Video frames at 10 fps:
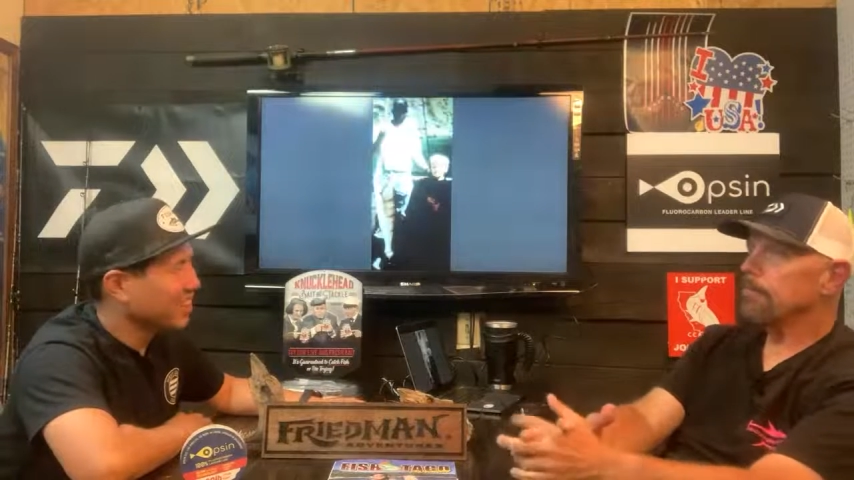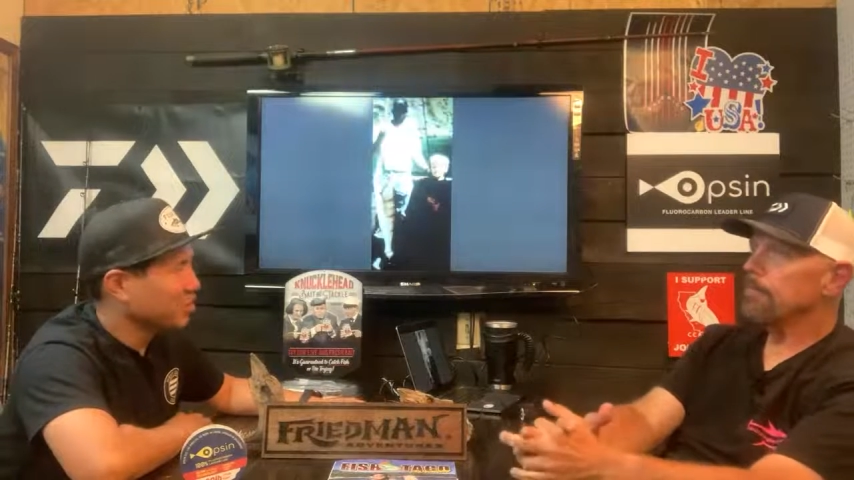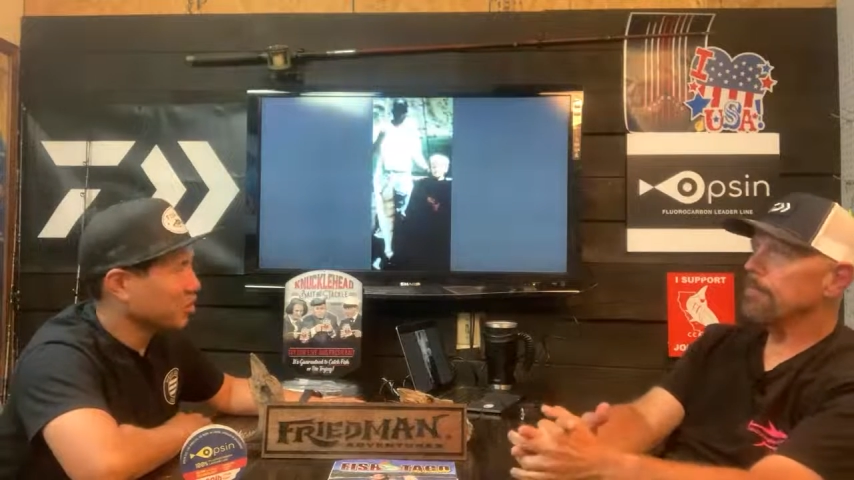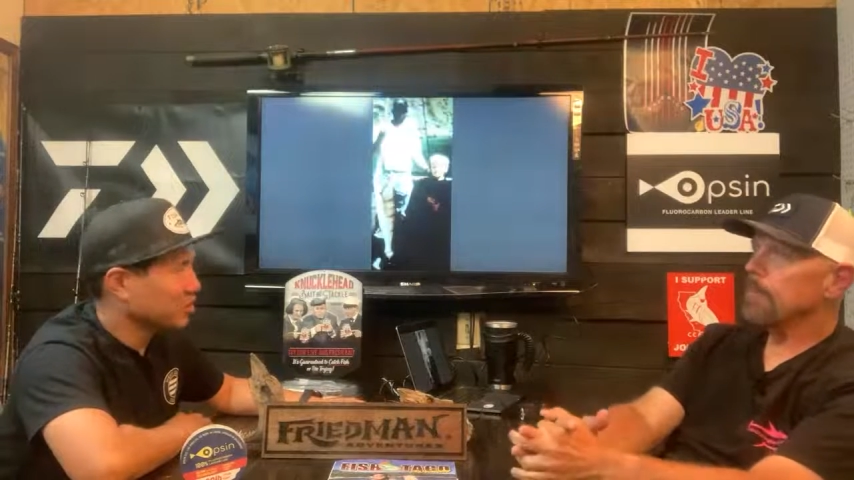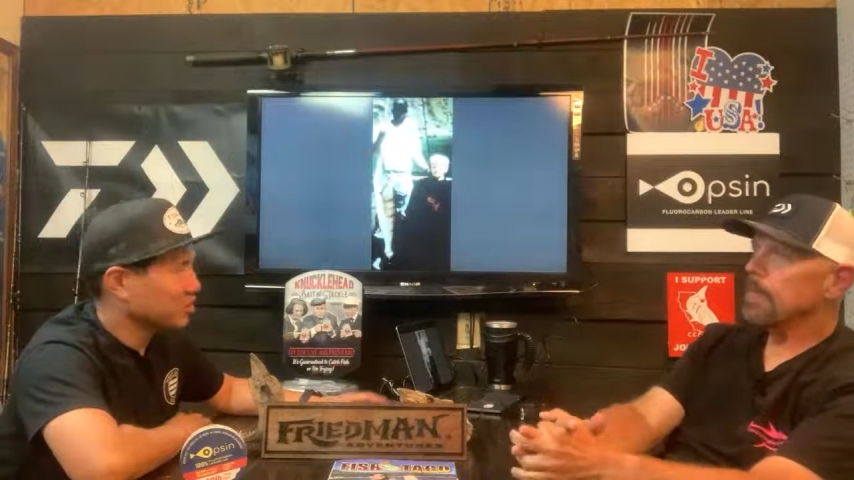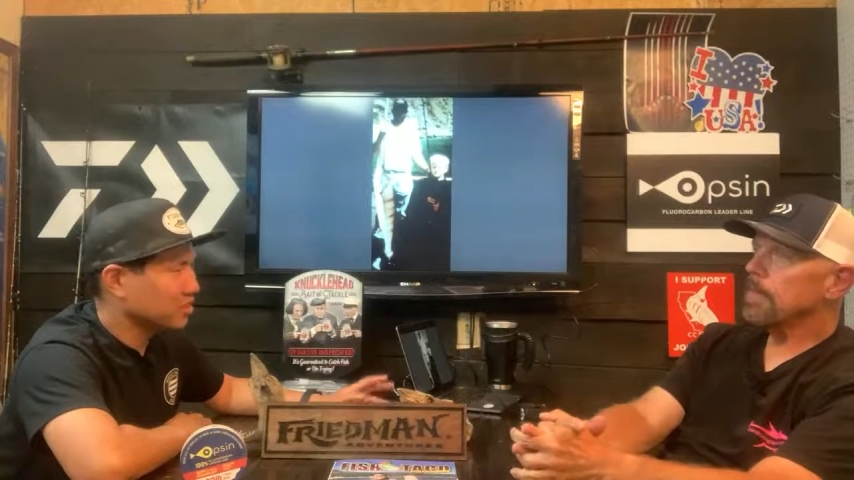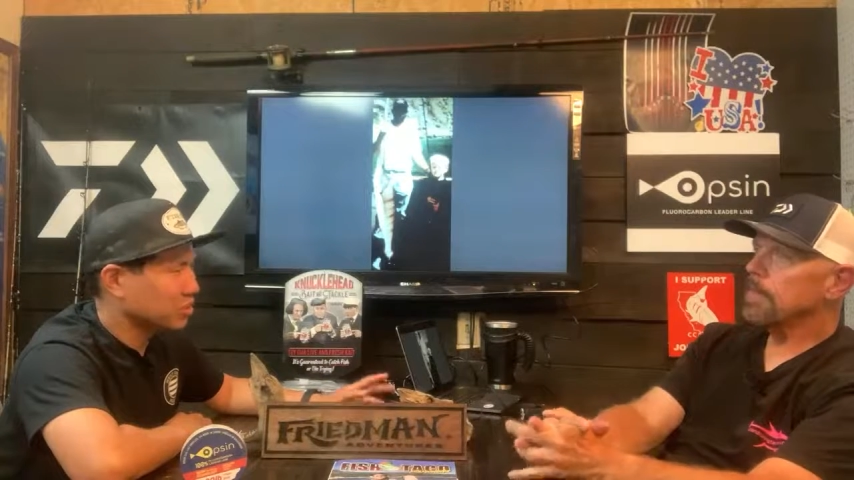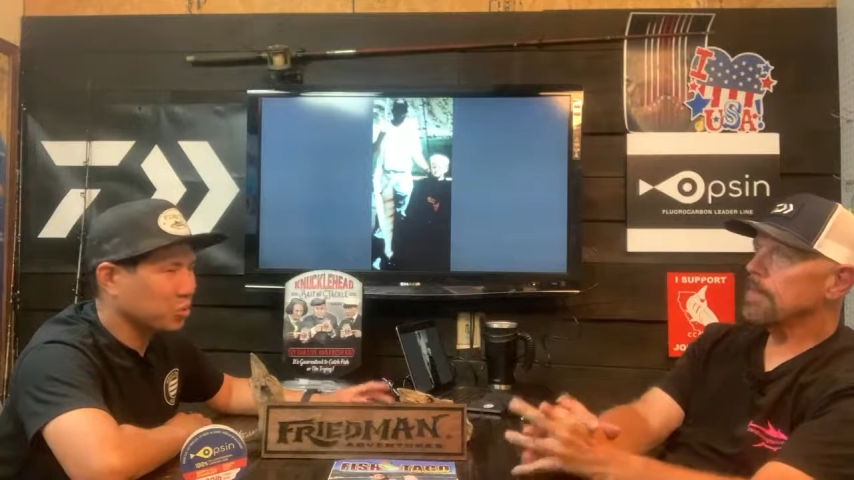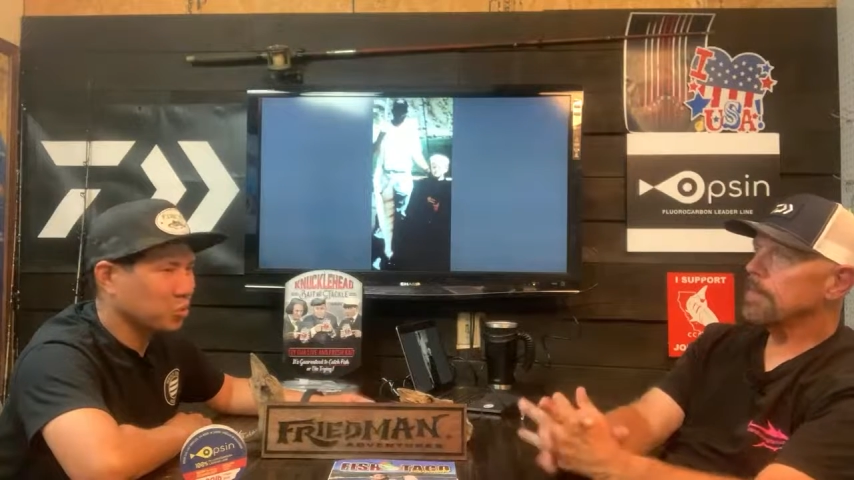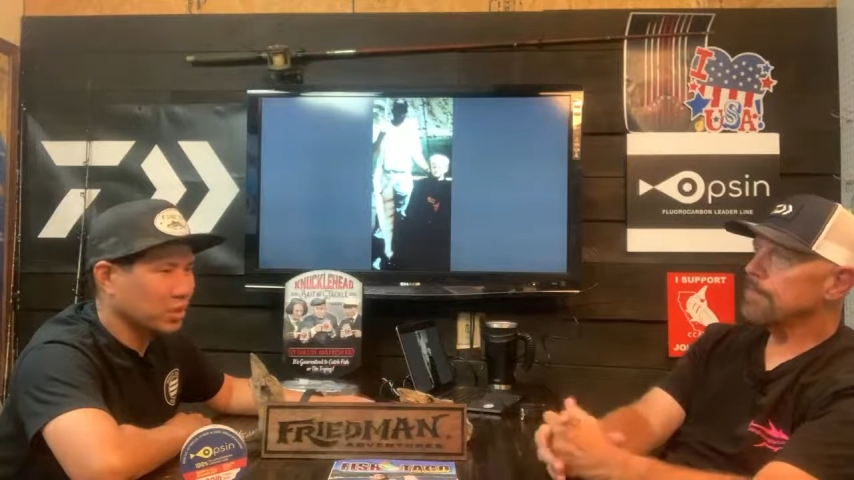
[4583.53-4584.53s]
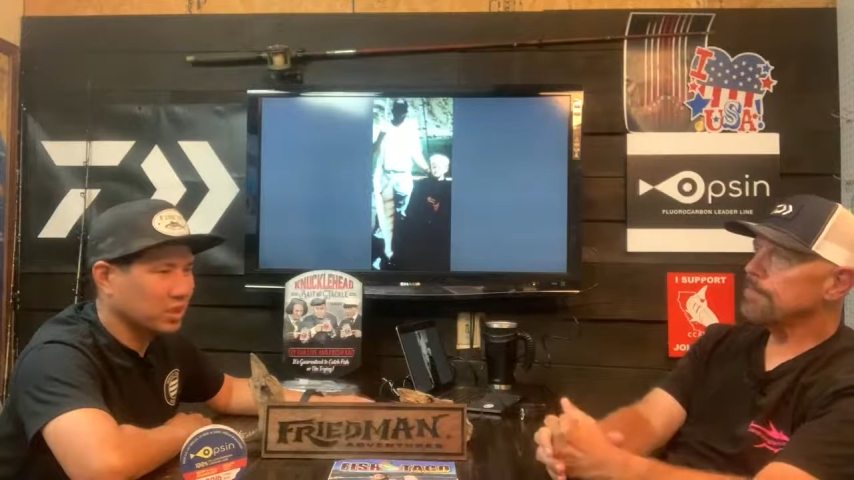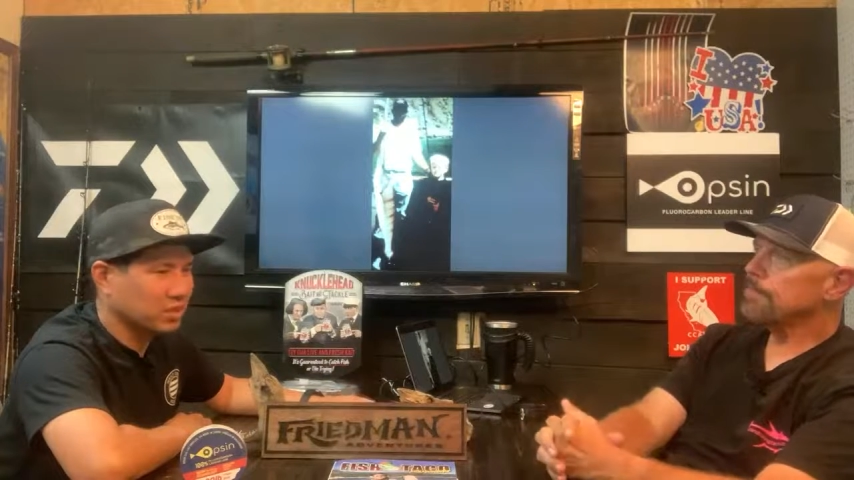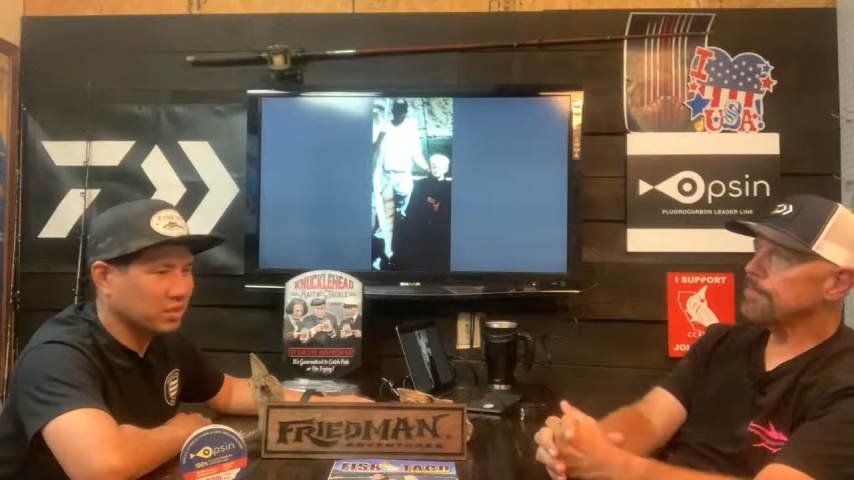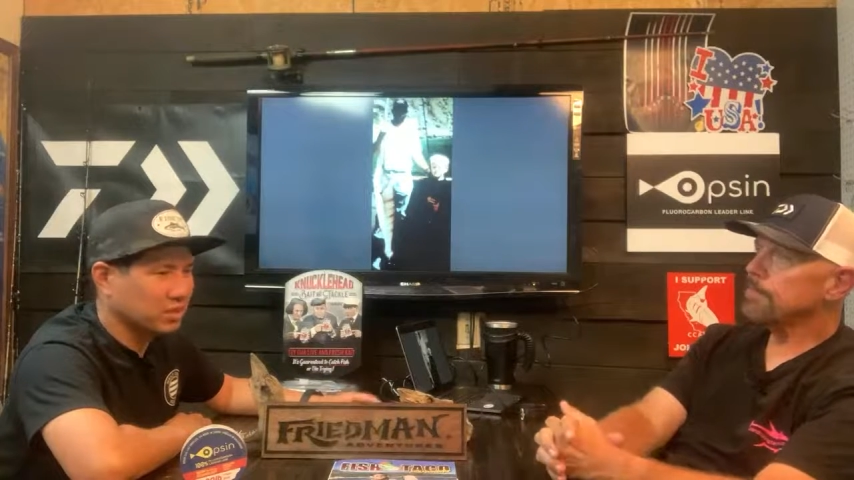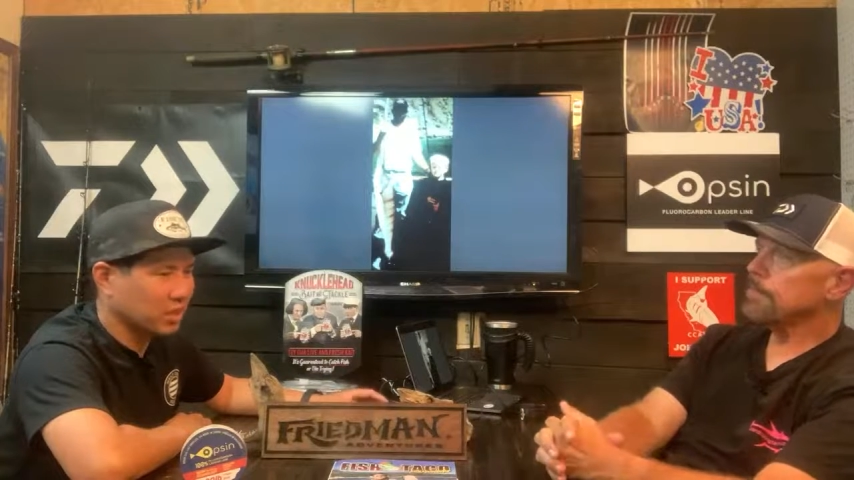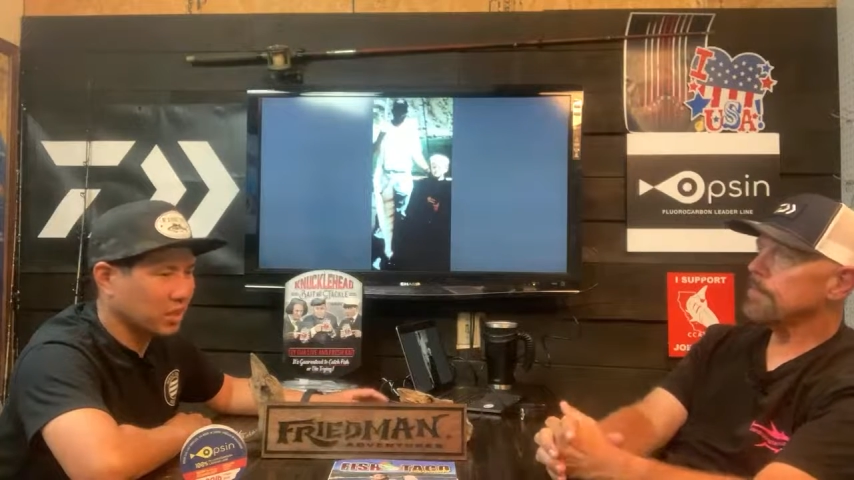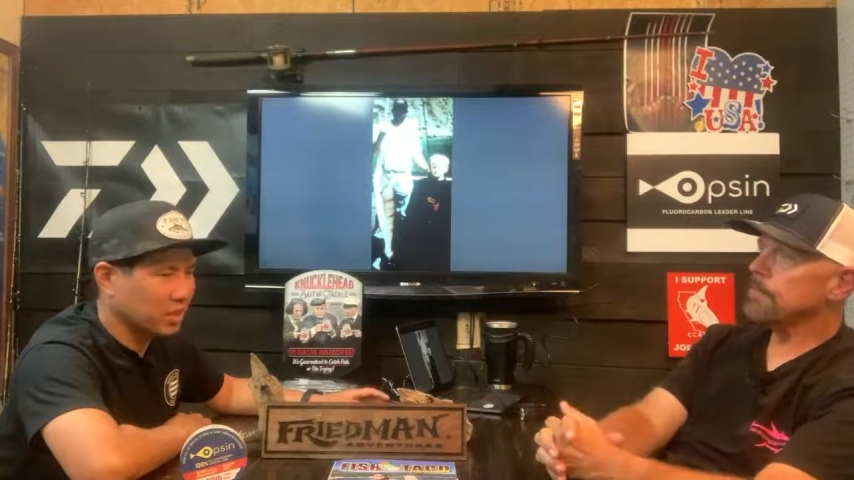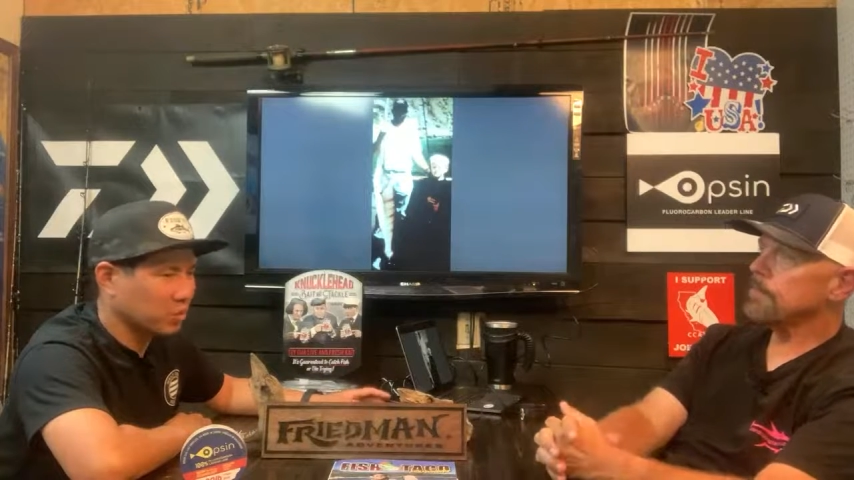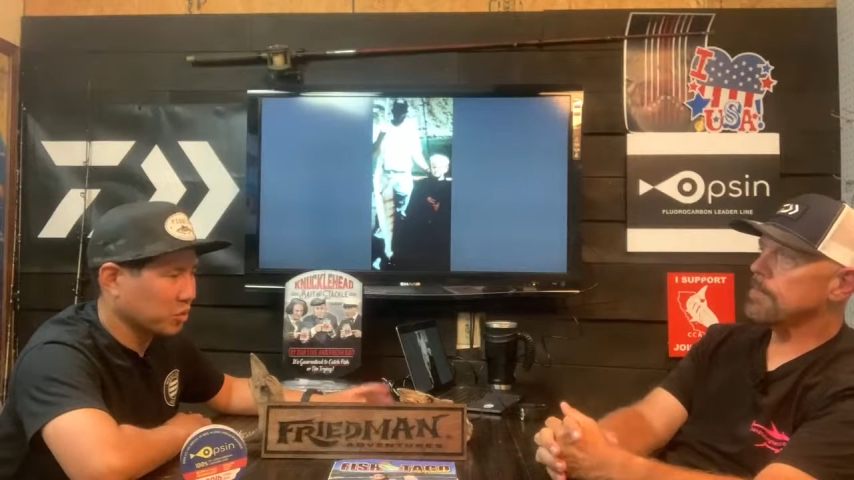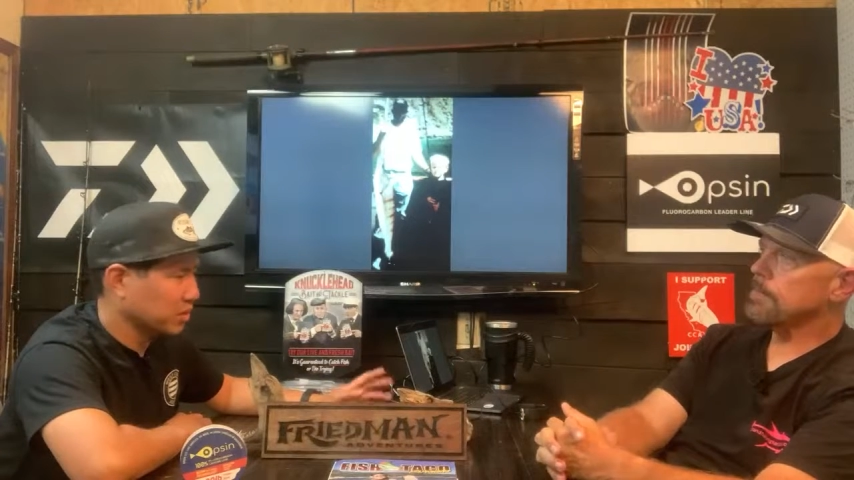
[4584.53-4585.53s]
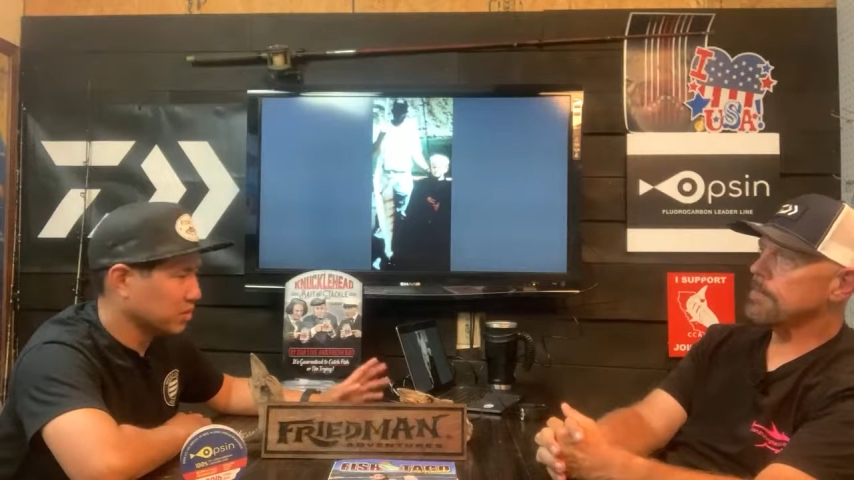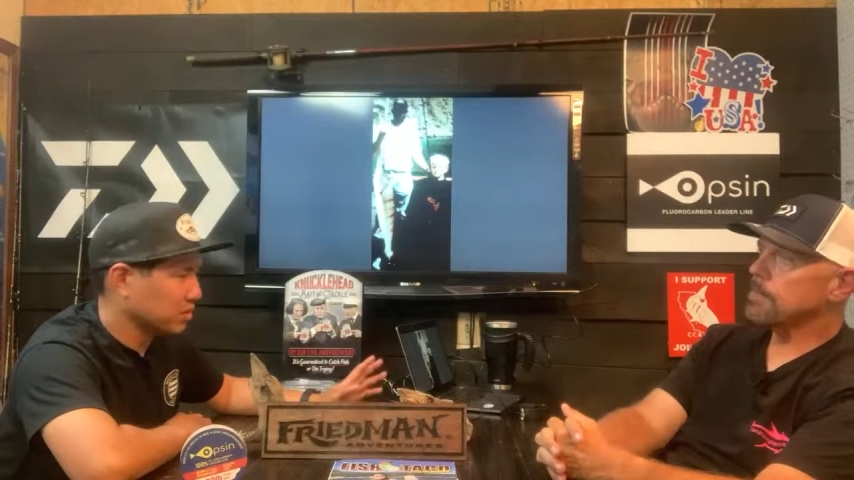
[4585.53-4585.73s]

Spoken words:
There's good ones. The